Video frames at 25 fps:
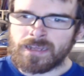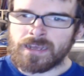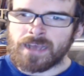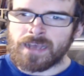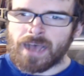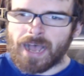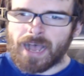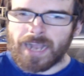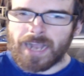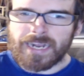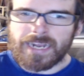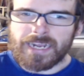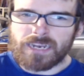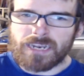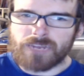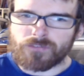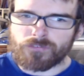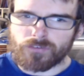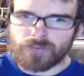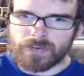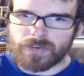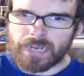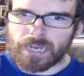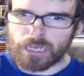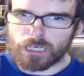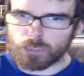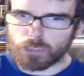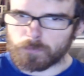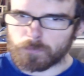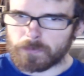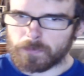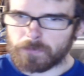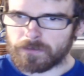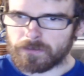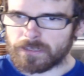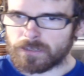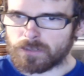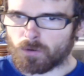I get it for casual
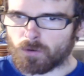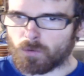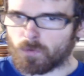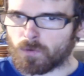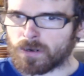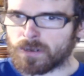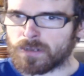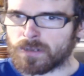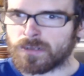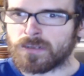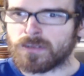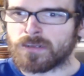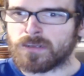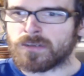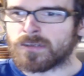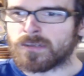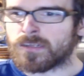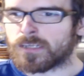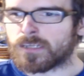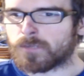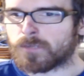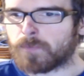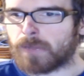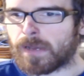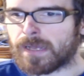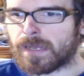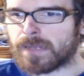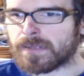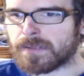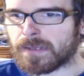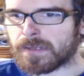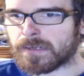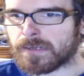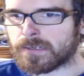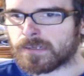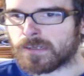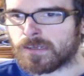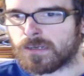people that don't want to spend
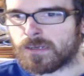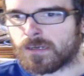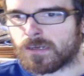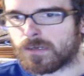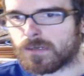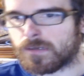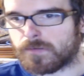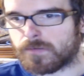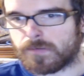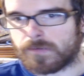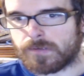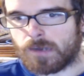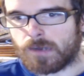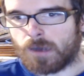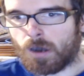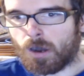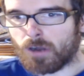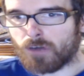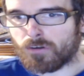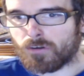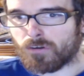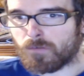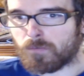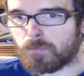like hundred